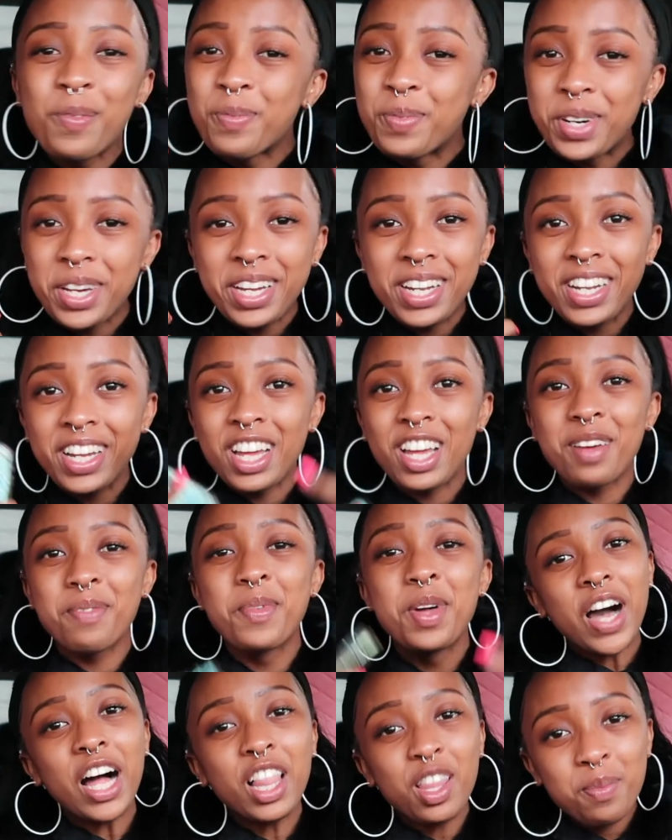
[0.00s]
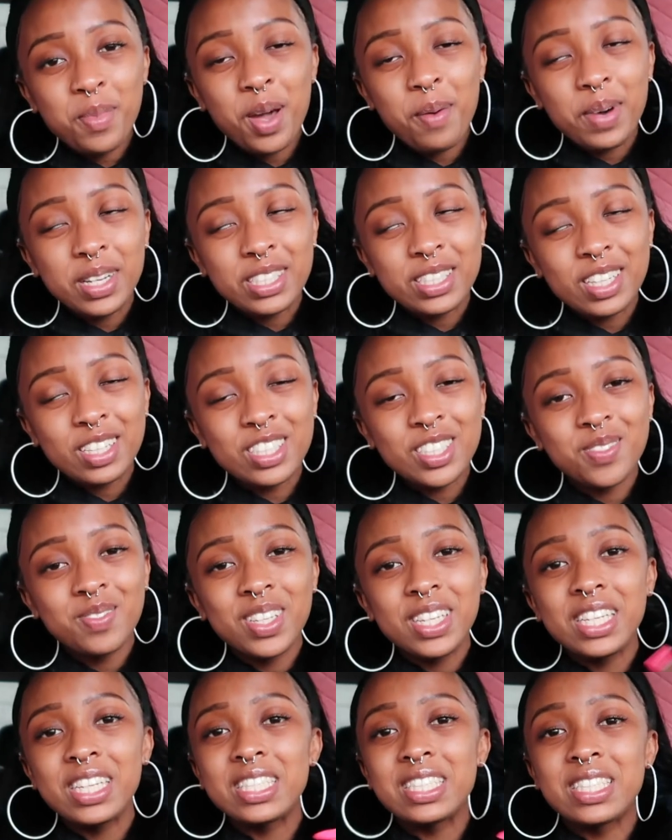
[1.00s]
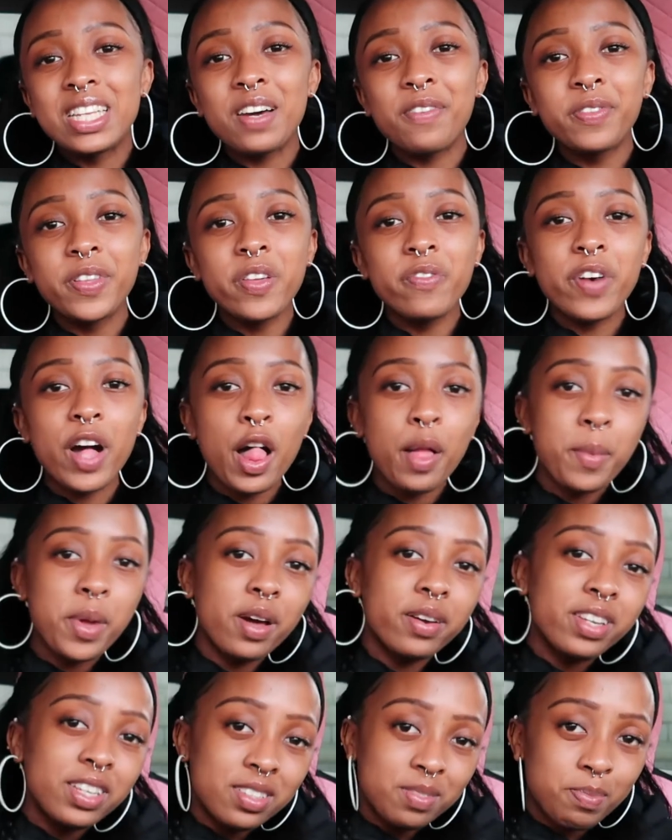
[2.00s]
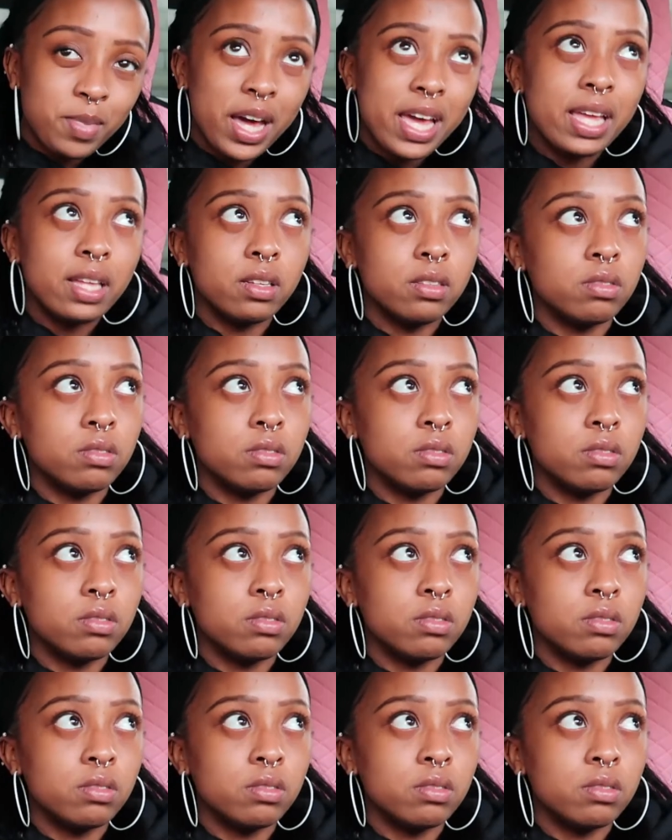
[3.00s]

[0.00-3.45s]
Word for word: But follow me on my social medias. Definitely follow me on my,